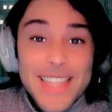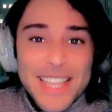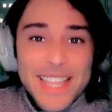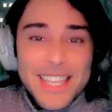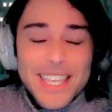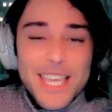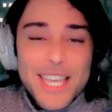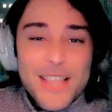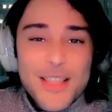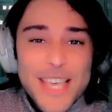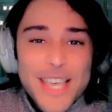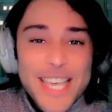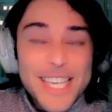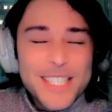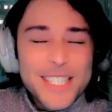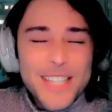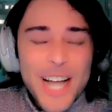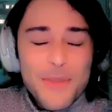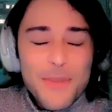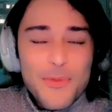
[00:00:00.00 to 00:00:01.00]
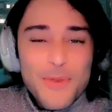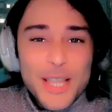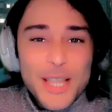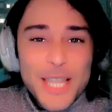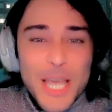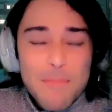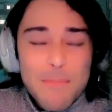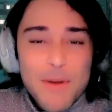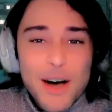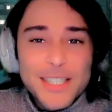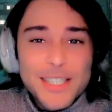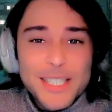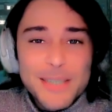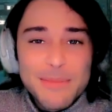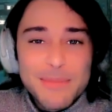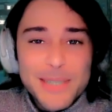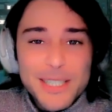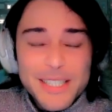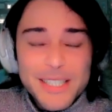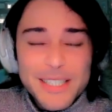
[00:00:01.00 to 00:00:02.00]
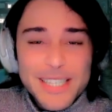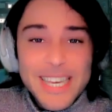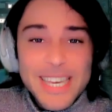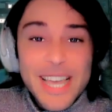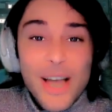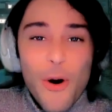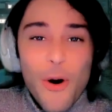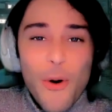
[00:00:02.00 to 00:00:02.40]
that healing is not really a possibility